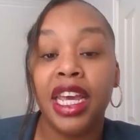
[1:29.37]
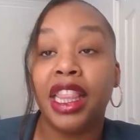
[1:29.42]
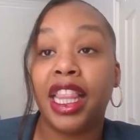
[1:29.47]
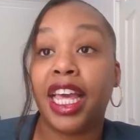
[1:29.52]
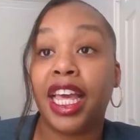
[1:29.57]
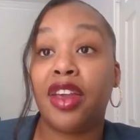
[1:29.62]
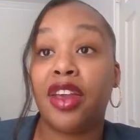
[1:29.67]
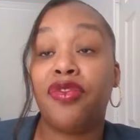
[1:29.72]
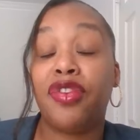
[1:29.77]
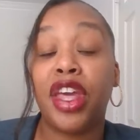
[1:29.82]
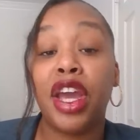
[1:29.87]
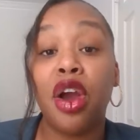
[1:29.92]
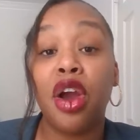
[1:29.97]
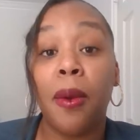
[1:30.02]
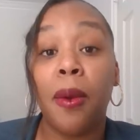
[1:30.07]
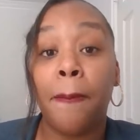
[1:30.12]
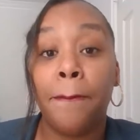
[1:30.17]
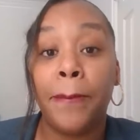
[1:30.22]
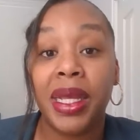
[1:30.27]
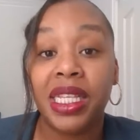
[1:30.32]
Like if they
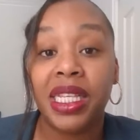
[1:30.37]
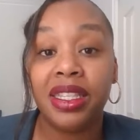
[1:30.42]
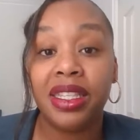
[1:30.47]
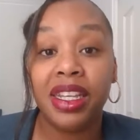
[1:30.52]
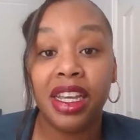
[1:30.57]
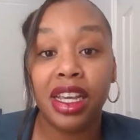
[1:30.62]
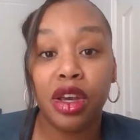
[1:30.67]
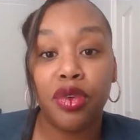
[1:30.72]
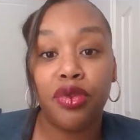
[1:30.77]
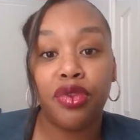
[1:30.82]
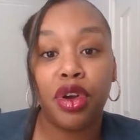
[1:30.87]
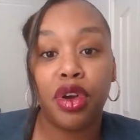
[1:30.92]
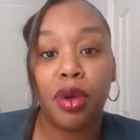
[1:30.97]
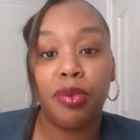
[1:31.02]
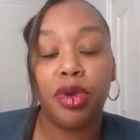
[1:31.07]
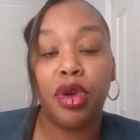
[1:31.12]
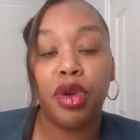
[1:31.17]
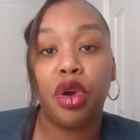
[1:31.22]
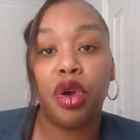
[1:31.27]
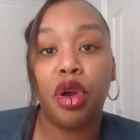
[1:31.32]
are missing
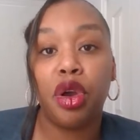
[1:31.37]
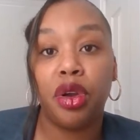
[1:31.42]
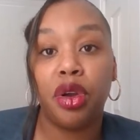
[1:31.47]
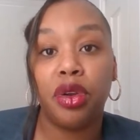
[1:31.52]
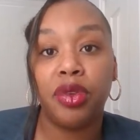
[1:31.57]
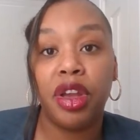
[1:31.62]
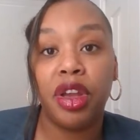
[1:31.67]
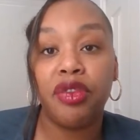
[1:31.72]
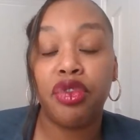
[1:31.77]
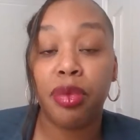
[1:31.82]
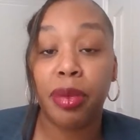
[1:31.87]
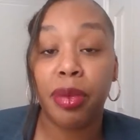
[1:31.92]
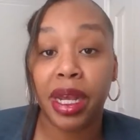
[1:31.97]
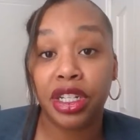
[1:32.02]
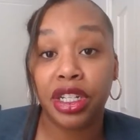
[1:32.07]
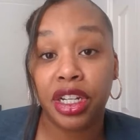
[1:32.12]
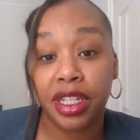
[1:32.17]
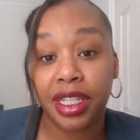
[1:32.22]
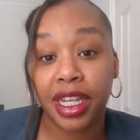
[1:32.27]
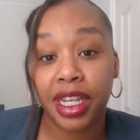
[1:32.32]
from your
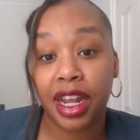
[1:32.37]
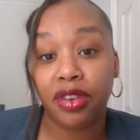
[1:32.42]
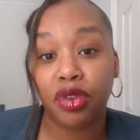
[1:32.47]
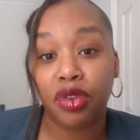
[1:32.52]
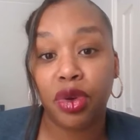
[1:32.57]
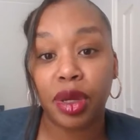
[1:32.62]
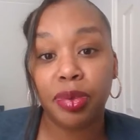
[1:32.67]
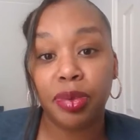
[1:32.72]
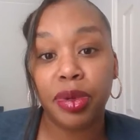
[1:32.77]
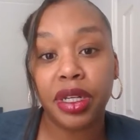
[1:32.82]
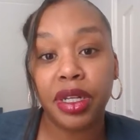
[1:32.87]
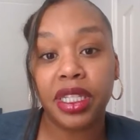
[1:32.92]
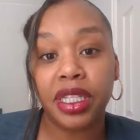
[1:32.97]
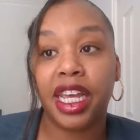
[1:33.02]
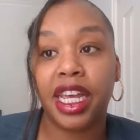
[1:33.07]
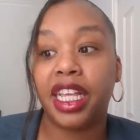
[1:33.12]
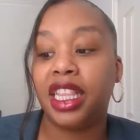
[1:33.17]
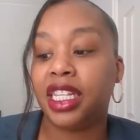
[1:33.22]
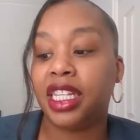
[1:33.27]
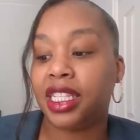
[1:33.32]
information inside of QuickBooks,
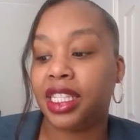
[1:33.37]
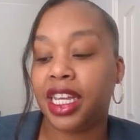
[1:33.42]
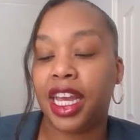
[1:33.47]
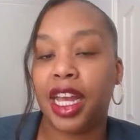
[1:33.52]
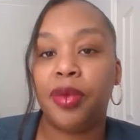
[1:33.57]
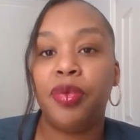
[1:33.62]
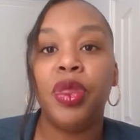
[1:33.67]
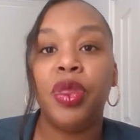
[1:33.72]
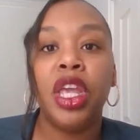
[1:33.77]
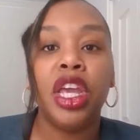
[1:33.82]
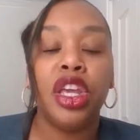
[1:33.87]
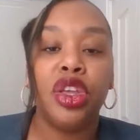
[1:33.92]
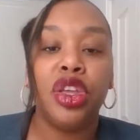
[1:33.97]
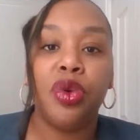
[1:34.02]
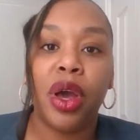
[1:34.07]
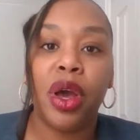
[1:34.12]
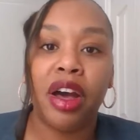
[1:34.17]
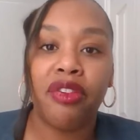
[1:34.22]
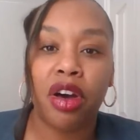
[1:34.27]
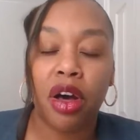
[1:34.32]
like let's say you
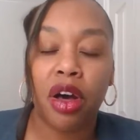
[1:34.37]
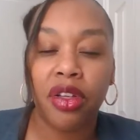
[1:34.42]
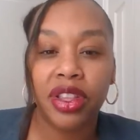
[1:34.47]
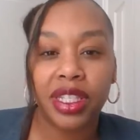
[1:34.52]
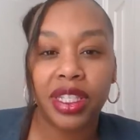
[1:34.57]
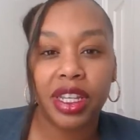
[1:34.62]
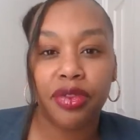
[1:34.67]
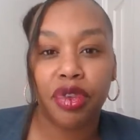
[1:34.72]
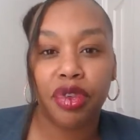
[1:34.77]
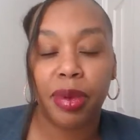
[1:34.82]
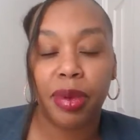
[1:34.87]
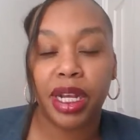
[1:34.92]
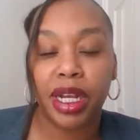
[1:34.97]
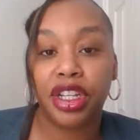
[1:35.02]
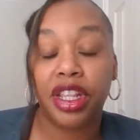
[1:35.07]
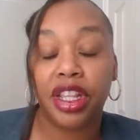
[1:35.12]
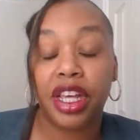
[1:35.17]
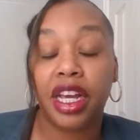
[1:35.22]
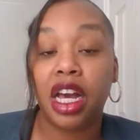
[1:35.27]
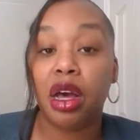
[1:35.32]
have all this
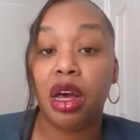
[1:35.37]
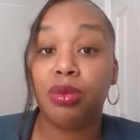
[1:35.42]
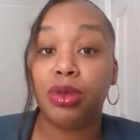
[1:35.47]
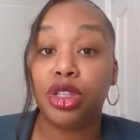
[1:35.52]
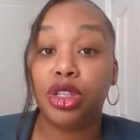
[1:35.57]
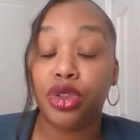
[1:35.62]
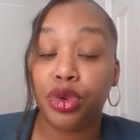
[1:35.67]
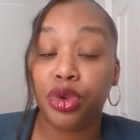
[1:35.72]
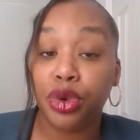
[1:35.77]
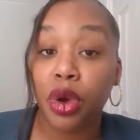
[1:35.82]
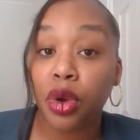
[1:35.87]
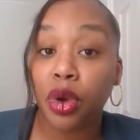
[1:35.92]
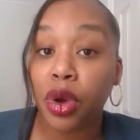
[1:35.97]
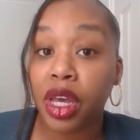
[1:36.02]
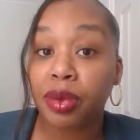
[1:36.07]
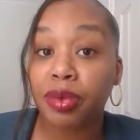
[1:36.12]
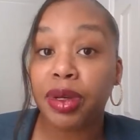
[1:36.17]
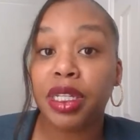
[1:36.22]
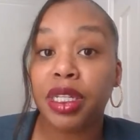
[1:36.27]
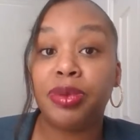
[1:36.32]
information that comes through on
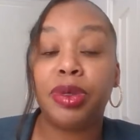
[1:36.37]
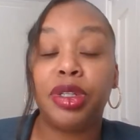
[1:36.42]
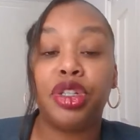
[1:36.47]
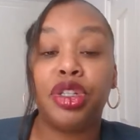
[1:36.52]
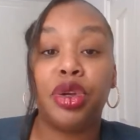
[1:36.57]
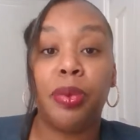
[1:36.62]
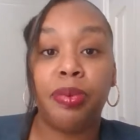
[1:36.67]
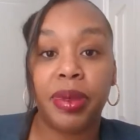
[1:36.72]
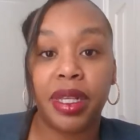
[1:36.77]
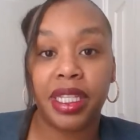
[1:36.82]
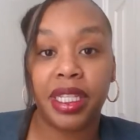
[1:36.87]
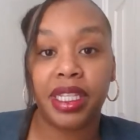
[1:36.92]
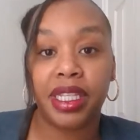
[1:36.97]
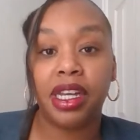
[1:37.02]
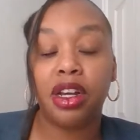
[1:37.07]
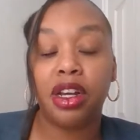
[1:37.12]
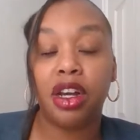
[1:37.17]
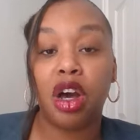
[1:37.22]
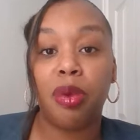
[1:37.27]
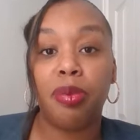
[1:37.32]
QuickBooks, but you're
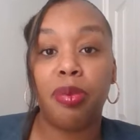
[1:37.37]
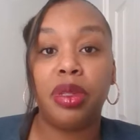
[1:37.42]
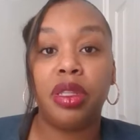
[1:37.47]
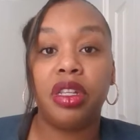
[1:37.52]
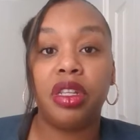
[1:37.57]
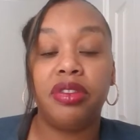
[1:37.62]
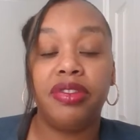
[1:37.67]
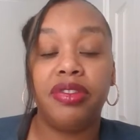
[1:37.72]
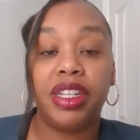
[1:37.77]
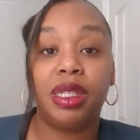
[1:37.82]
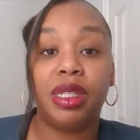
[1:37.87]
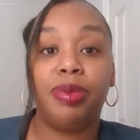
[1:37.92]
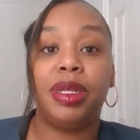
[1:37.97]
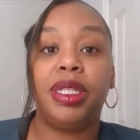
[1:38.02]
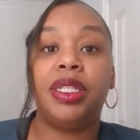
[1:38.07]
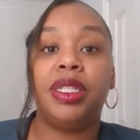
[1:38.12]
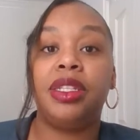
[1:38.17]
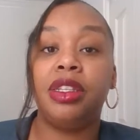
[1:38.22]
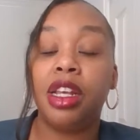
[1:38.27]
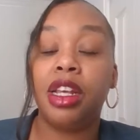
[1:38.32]
missing a couple of
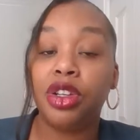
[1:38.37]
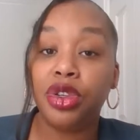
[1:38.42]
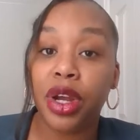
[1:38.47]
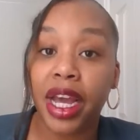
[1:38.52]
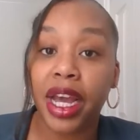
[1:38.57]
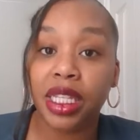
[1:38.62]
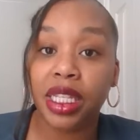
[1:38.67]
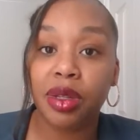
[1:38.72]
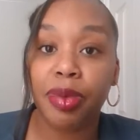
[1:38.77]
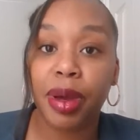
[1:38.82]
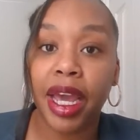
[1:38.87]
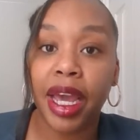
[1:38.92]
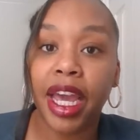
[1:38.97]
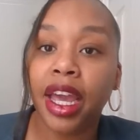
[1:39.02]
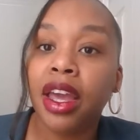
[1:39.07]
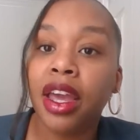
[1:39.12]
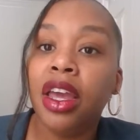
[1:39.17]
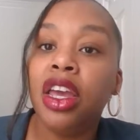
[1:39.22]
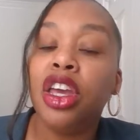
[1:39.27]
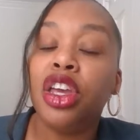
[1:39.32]
expenses that you had to
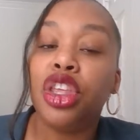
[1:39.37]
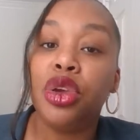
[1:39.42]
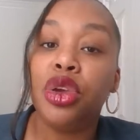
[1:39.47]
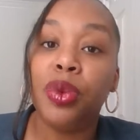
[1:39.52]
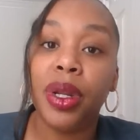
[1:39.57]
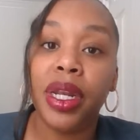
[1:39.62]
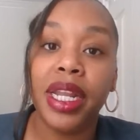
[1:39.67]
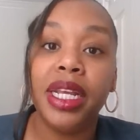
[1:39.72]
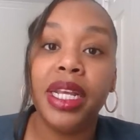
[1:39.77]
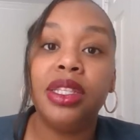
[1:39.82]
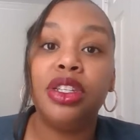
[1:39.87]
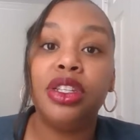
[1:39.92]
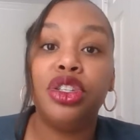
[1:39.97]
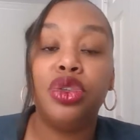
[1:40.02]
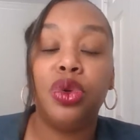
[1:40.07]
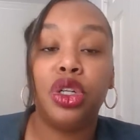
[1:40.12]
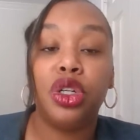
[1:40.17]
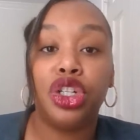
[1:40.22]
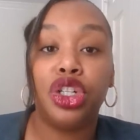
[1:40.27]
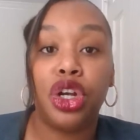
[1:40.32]
pay, you would need to
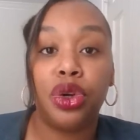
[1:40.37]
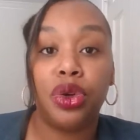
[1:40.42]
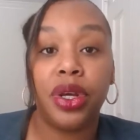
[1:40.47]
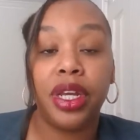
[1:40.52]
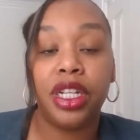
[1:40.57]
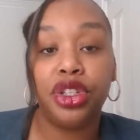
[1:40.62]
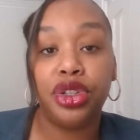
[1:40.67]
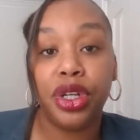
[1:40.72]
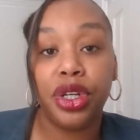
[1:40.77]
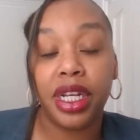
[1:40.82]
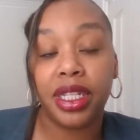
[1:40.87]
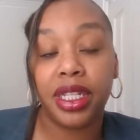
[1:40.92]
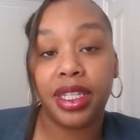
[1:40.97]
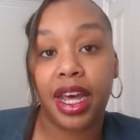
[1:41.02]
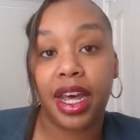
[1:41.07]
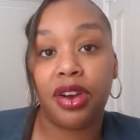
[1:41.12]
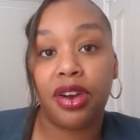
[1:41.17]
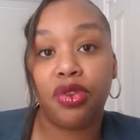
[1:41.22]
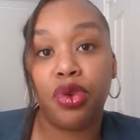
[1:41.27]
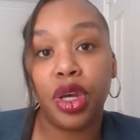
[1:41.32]
do a journal entry
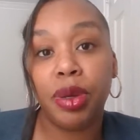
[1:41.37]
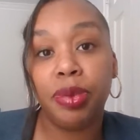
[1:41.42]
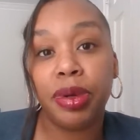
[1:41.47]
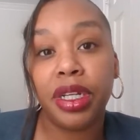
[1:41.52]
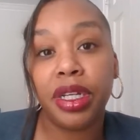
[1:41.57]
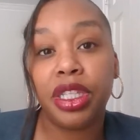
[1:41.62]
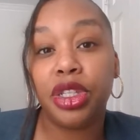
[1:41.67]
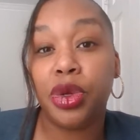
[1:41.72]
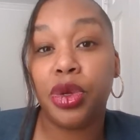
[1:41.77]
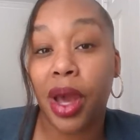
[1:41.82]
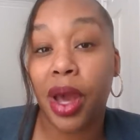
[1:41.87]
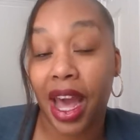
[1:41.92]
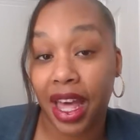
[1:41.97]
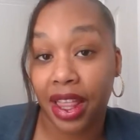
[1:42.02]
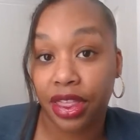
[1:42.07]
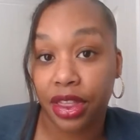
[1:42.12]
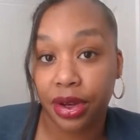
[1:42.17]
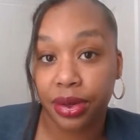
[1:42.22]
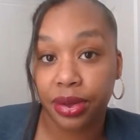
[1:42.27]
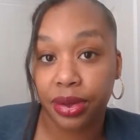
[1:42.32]
inside of QuickBooks to add
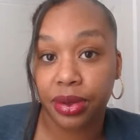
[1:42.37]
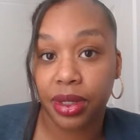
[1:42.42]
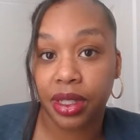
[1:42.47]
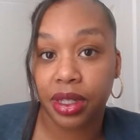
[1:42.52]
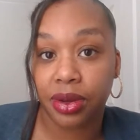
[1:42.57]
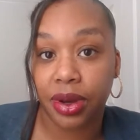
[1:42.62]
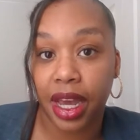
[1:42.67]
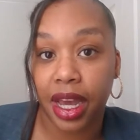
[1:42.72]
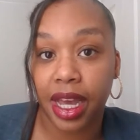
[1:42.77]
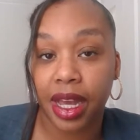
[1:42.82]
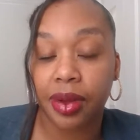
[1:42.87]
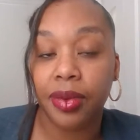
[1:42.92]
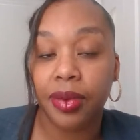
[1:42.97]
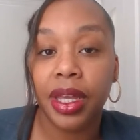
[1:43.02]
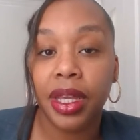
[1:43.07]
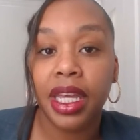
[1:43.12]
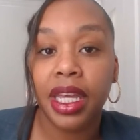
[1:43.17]
those. Okay.